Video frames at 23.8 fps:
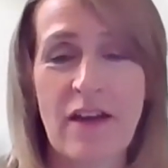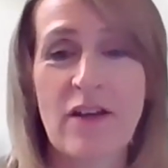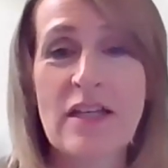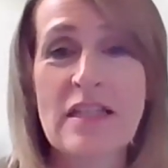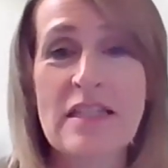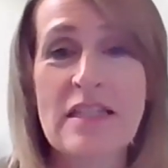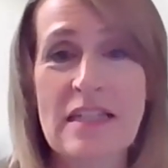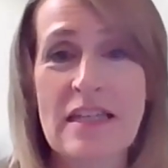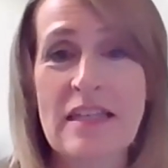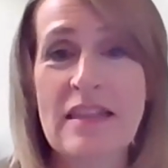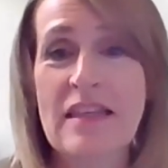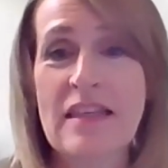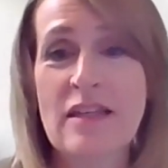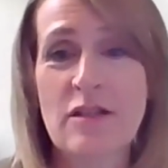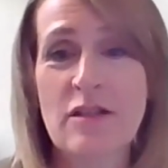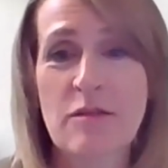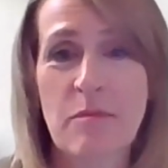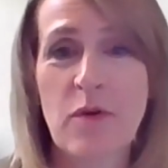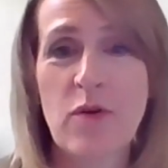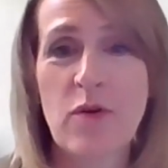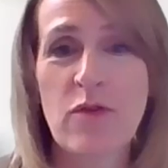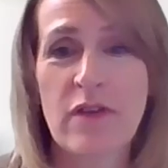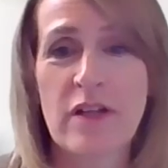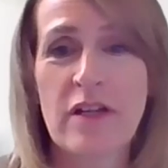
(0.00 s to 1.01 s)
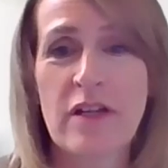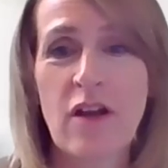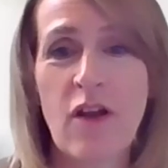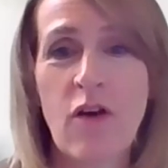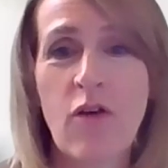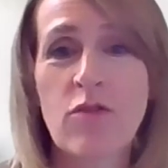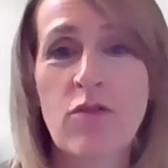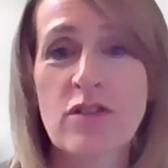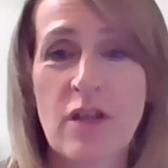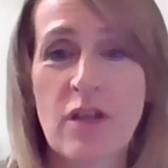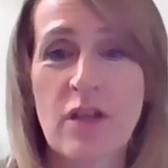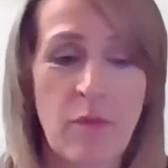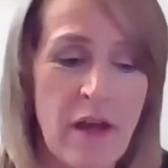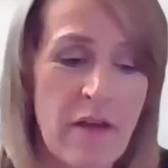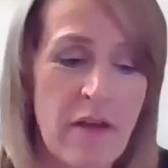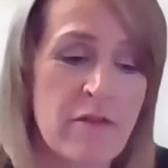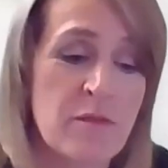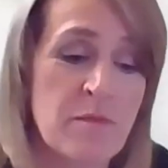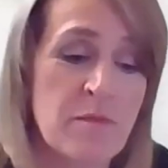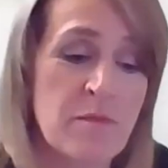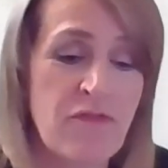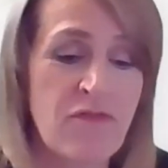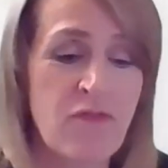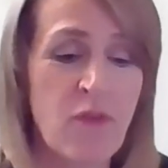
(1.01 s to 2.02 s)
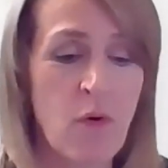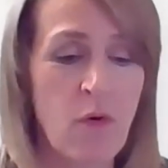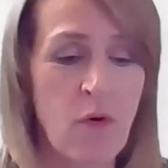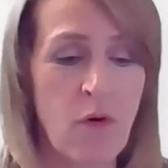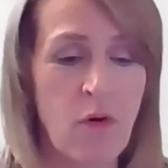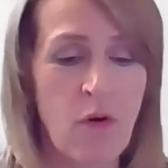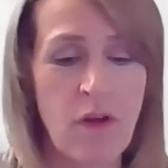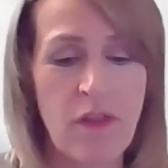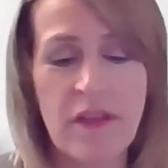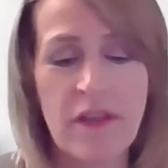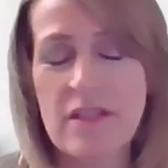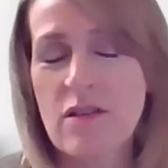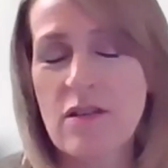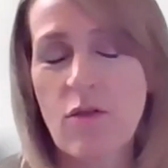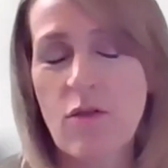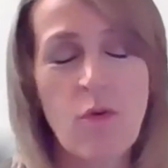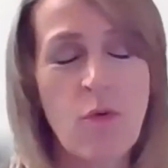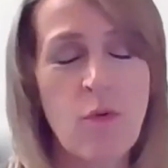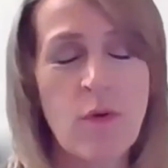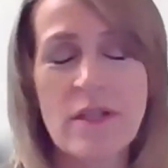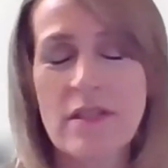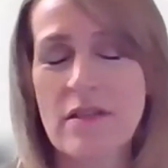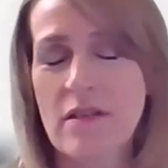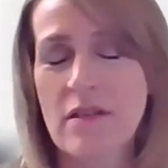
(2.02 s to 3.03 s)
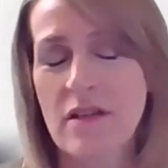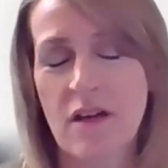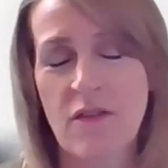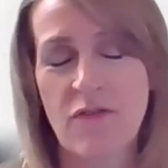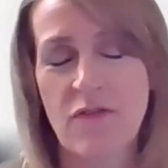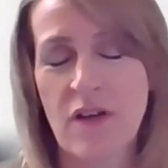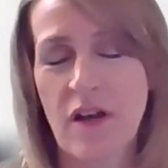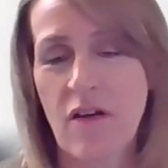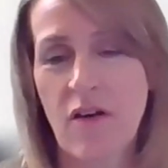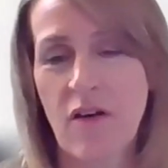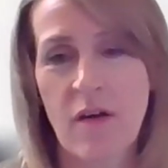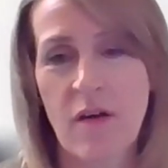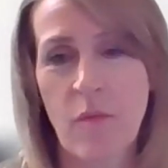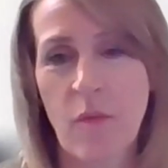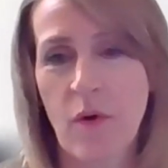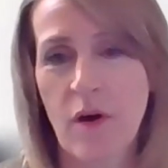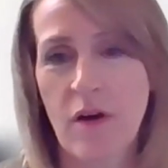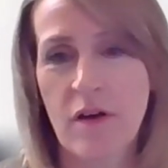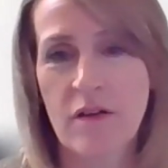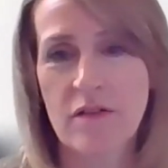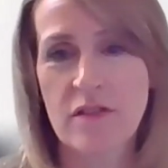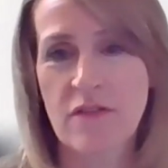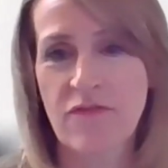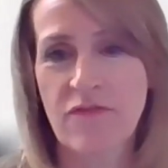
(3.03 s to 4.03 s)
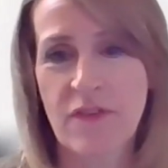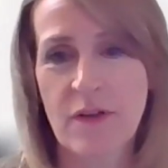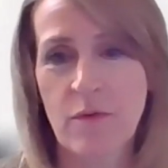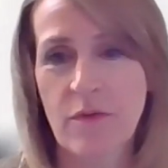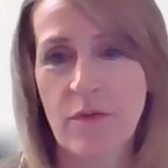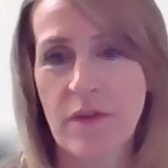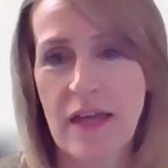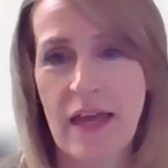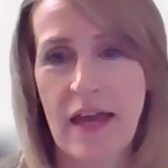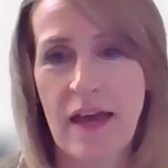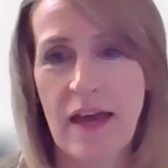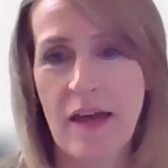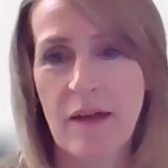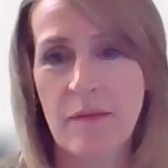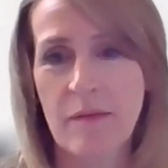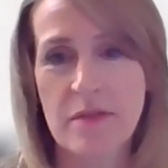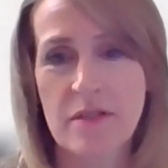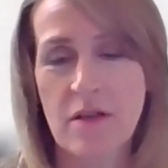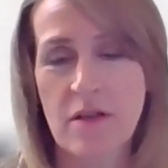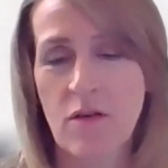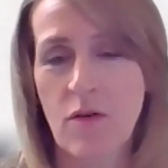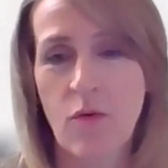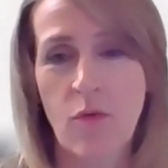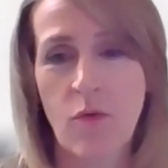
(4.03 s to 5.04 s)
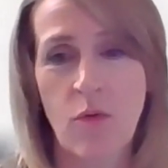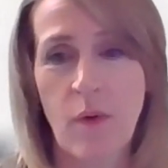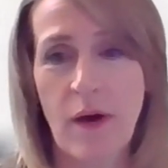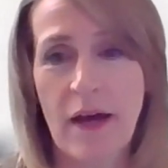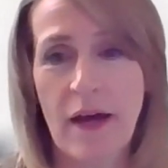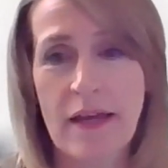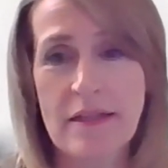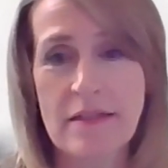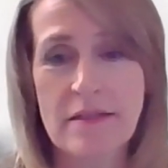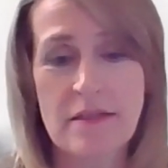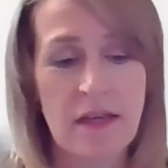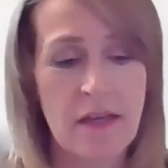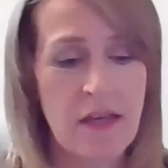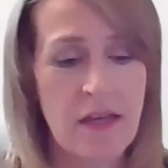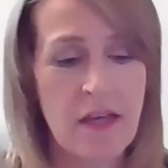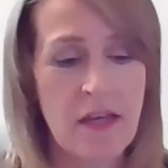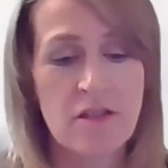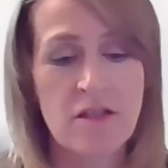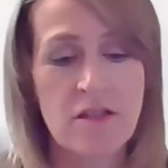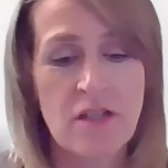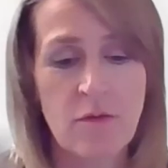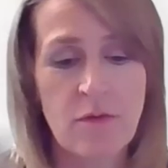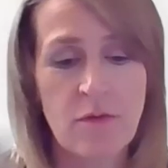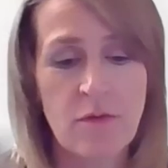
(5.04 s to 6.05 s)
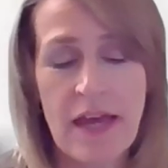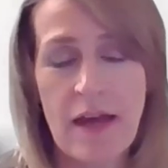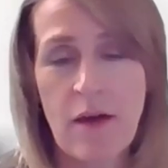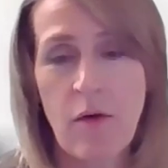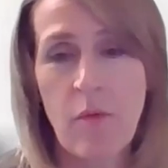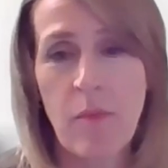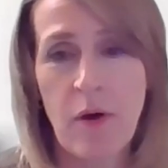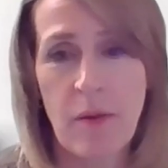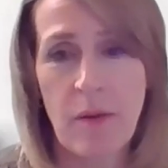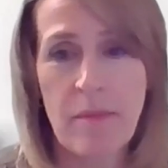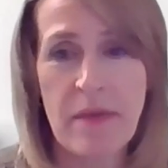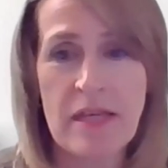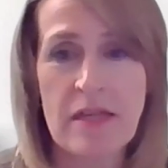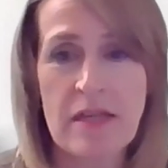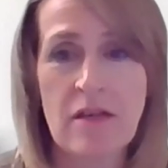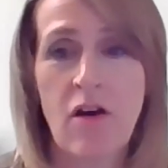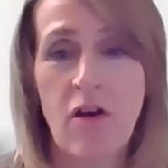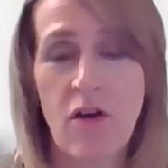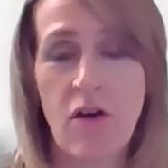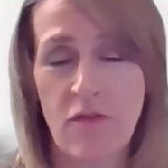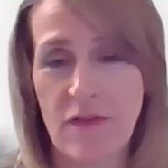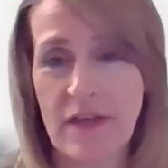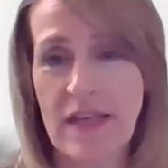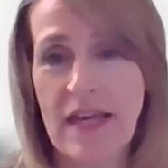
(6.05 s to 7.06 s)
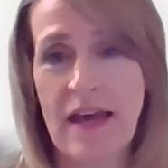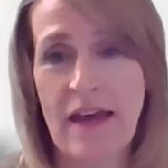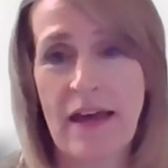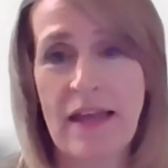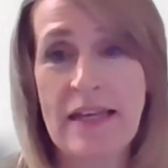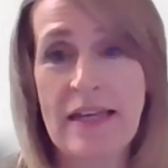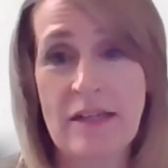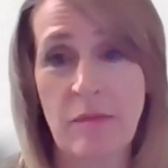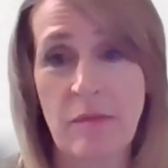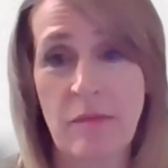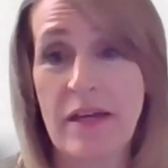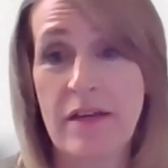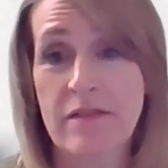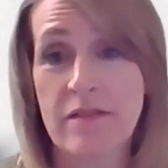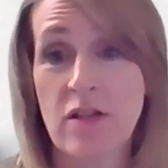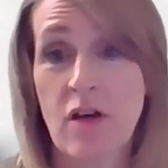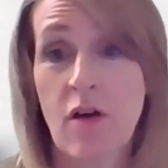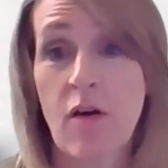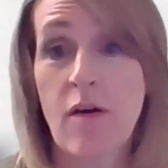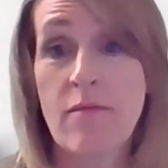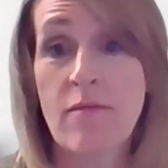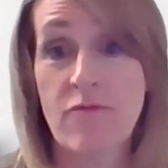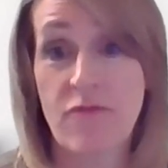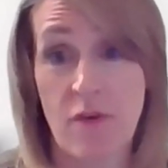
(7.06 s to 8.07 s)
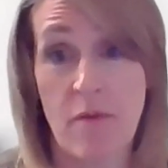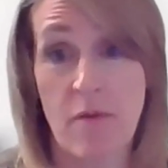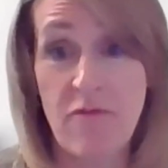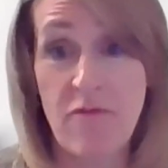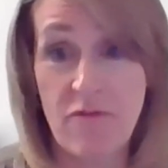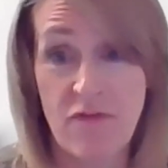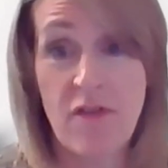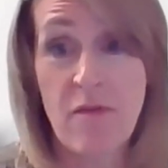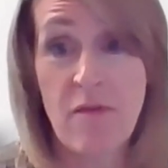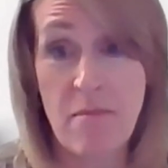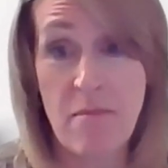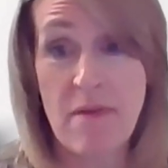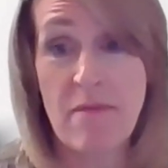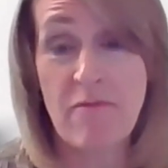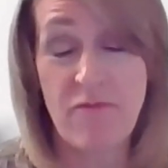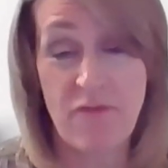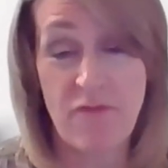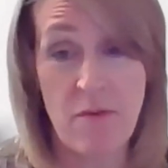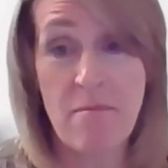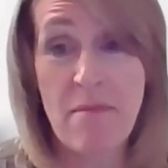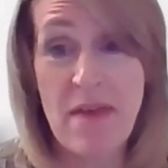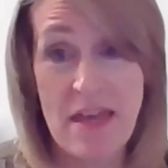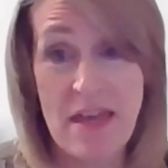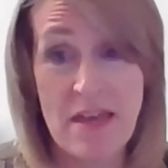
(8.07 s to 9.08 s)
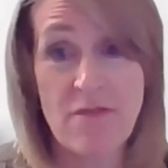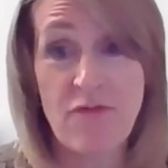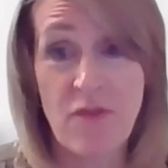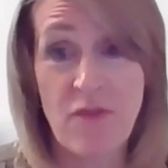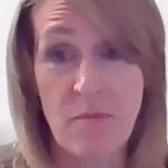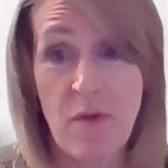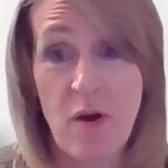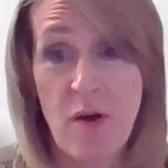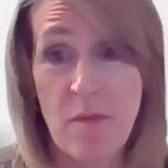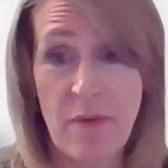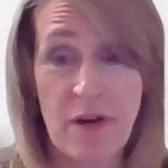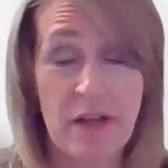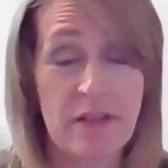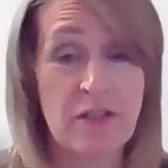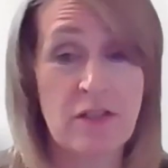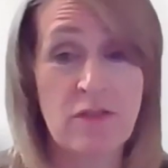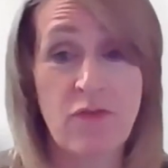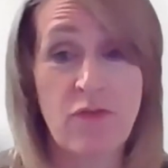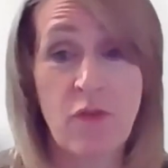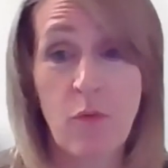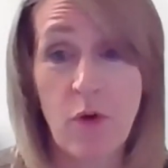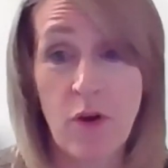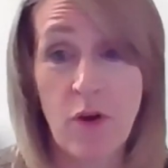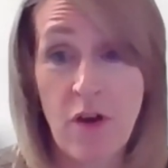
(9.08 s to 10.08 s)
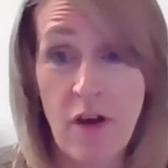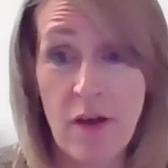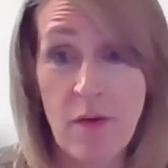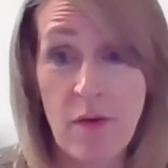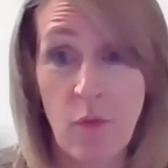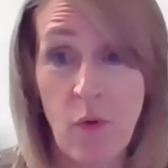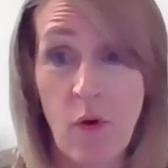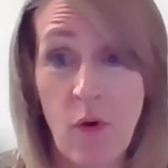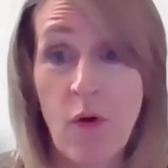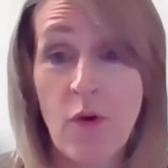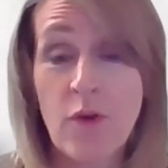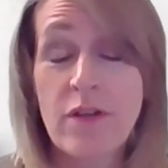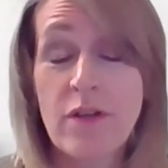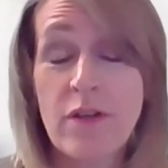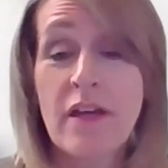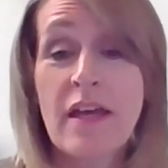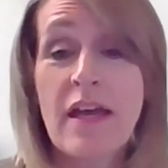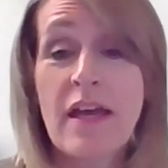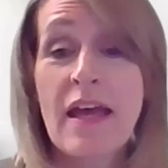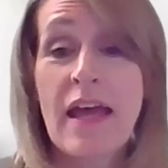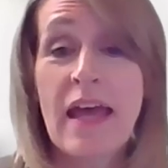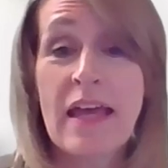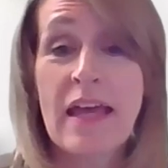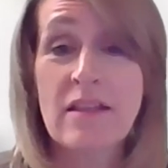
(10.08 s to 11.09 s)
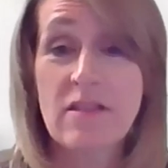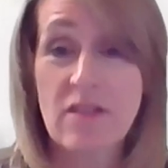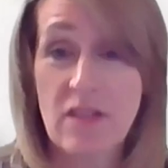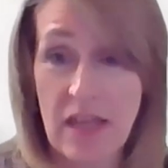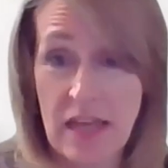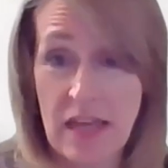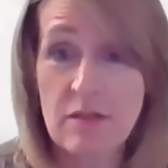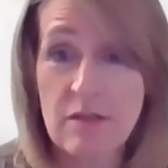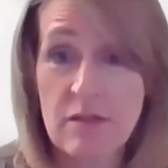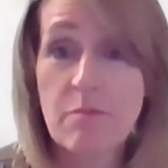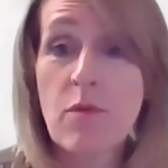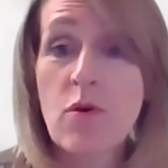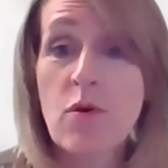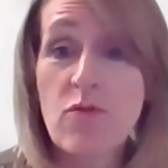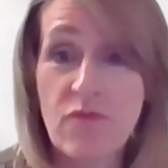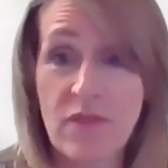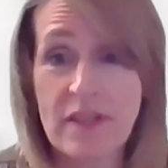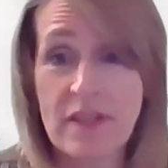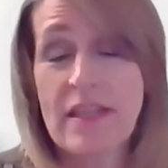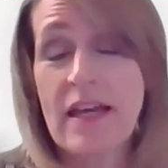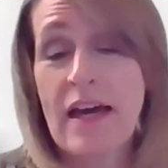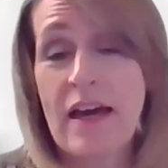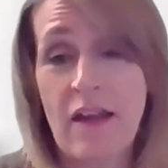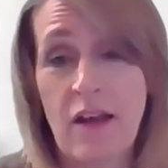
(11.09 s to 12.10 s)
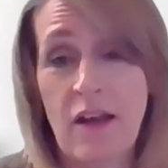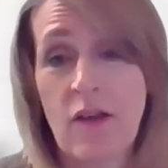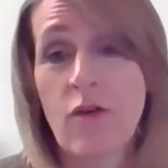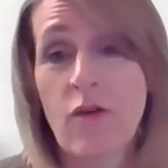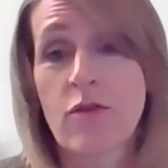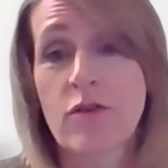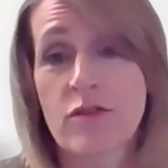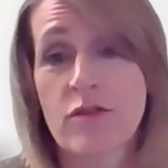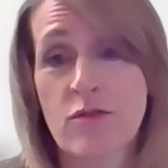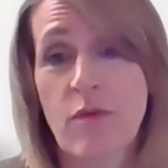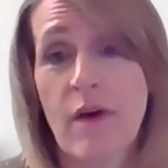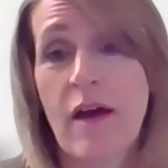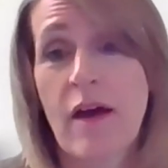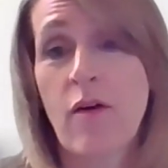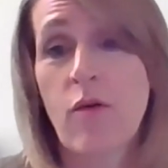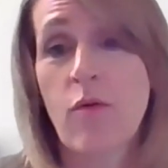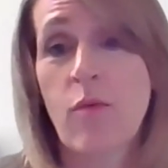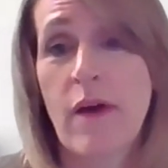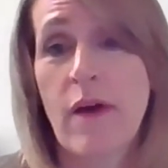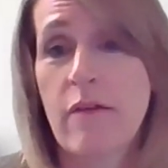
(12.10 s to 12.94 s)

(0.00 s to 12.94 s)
I can see things moving along. So whereas before, there's always enough client work to fill the gaps, always. So now by me carving out a little bit of time for me, for my practice, for what I want, it's moving that along as well.